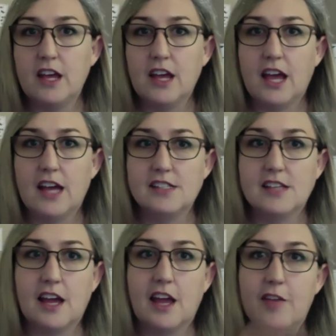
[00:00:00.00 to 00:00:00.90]
as
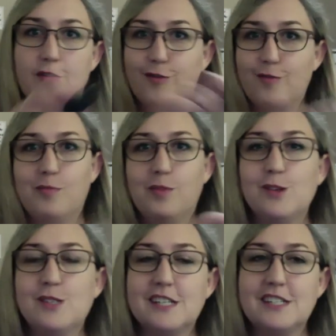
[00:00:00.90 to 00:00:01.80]
I have
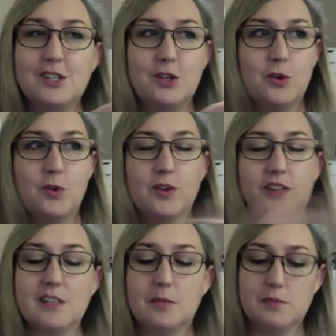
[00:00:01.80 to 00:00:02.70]
used it to
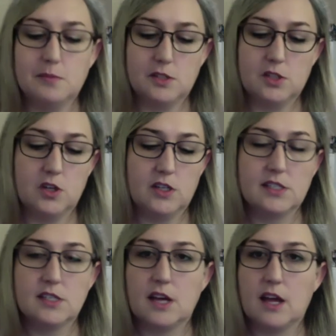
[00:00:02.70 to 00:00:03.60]
some students